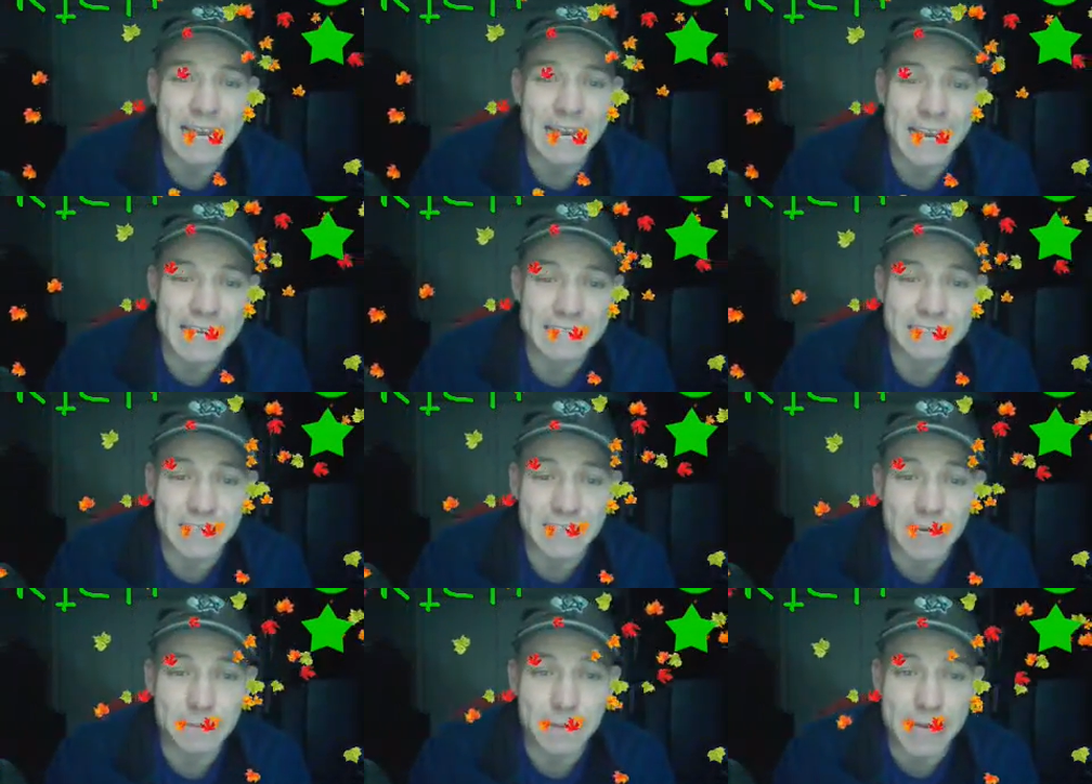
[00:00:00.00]

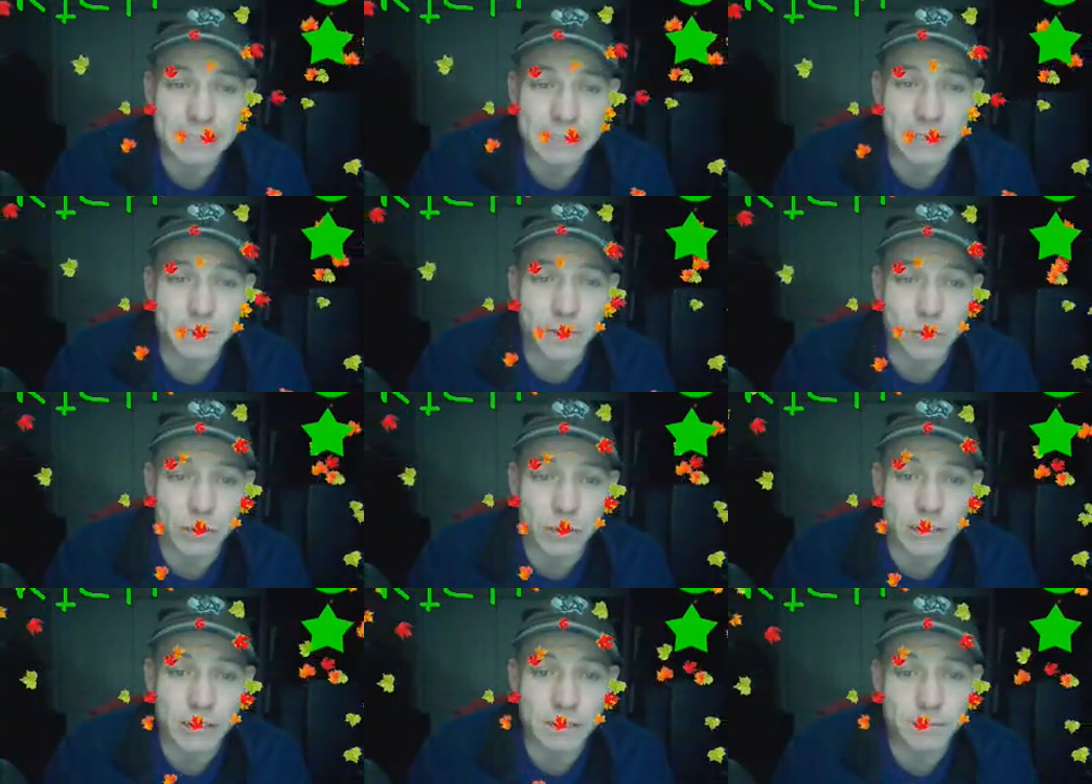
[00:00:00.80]
NCAA basketball
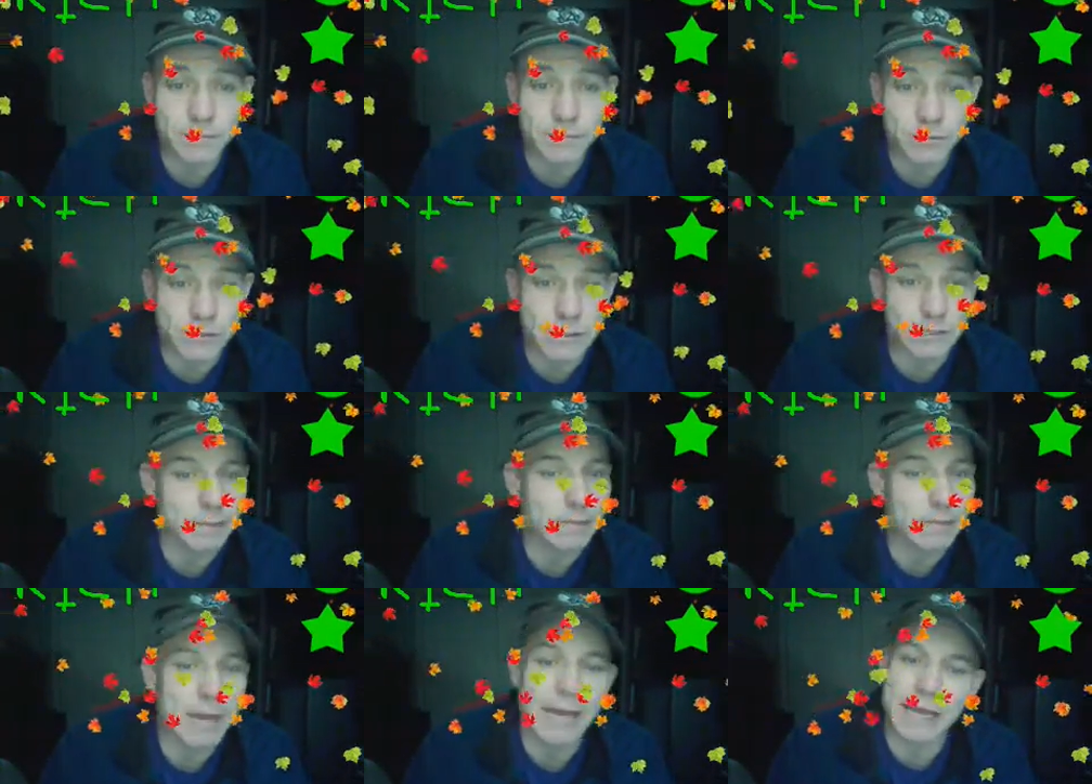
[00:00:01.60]
tournament for
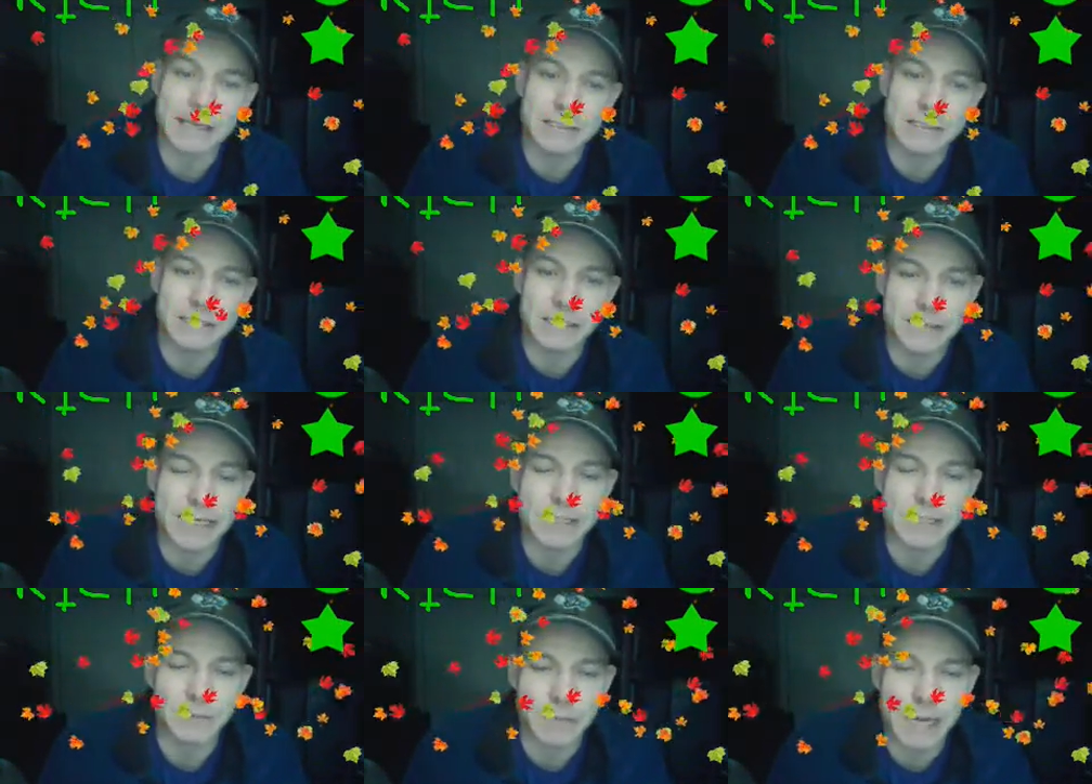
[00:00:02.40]

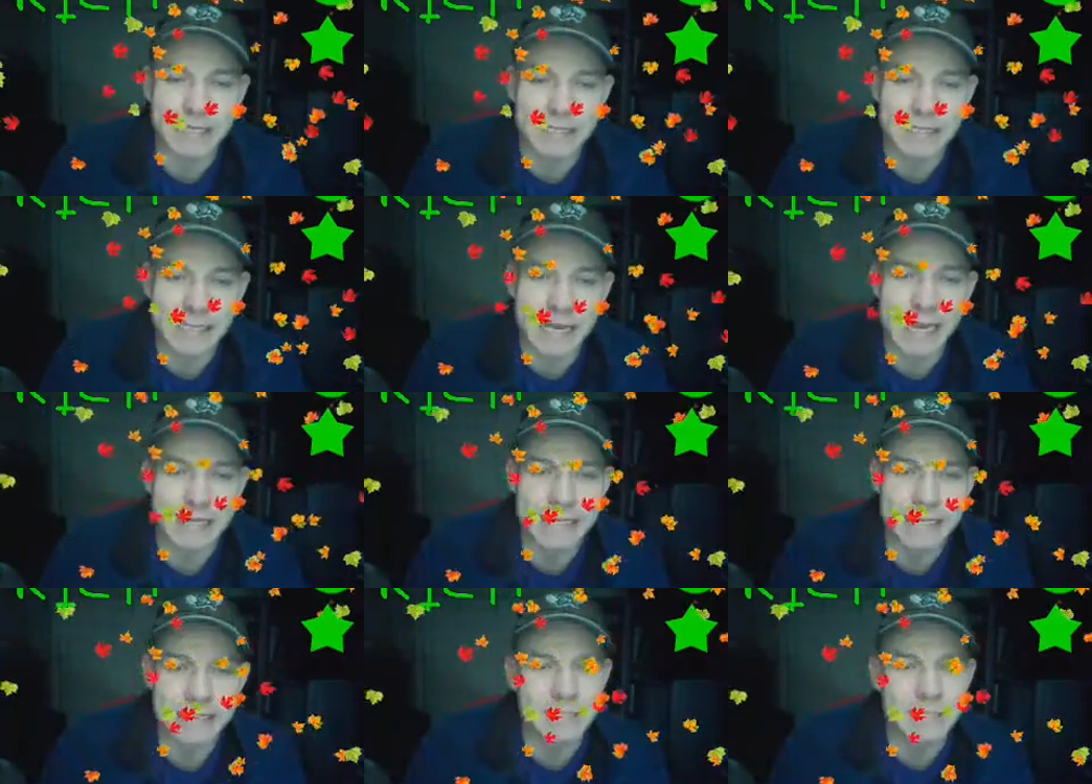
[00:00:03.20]
CBS back in the
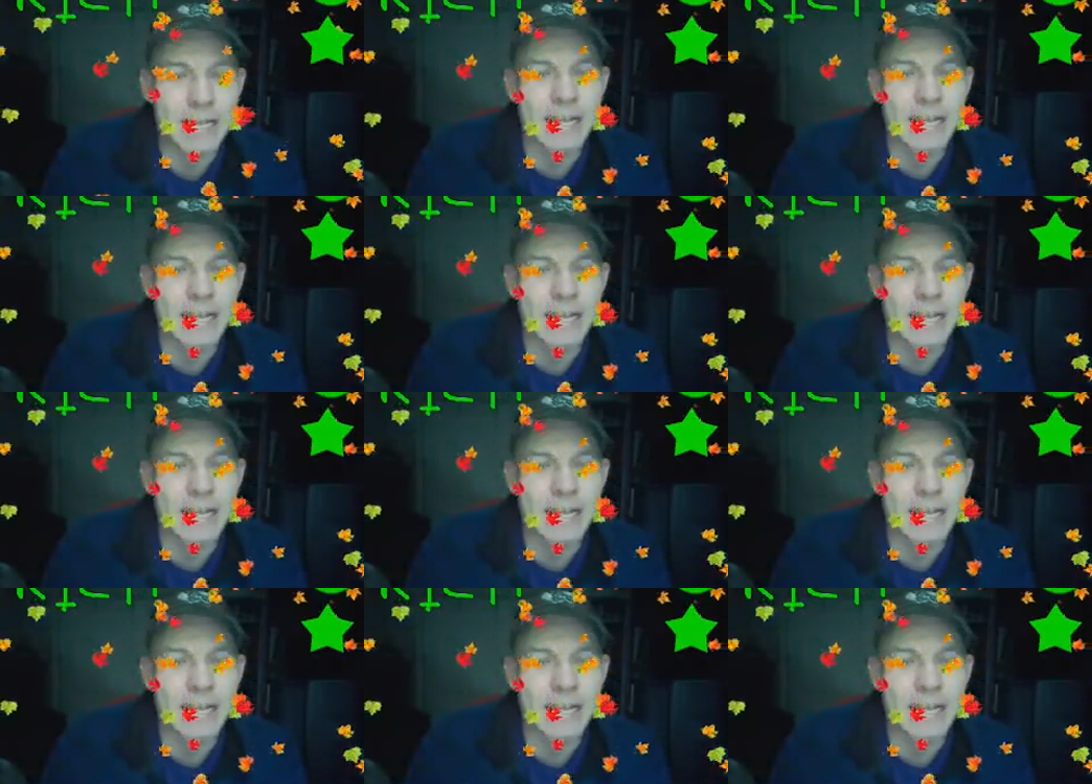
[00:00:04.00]
80s.